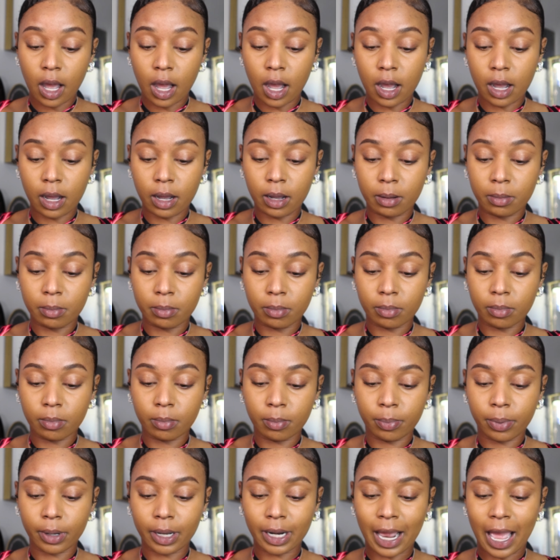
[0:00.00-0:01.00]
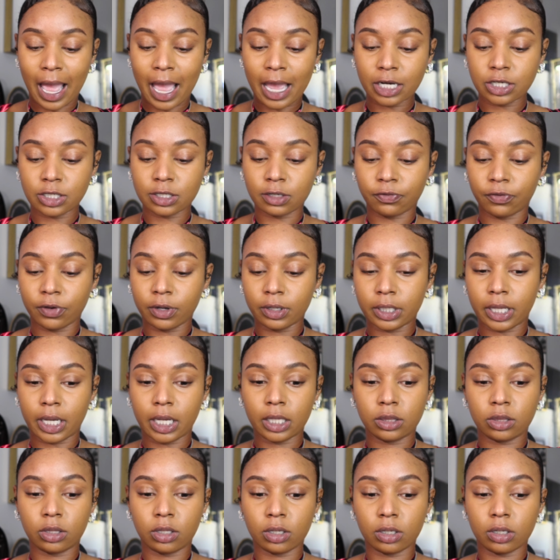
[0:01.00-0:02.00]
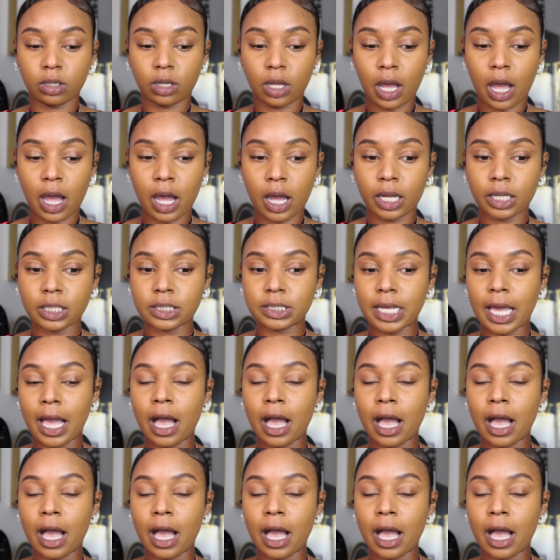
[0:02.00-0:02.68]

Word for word: um, but i just felt like the cons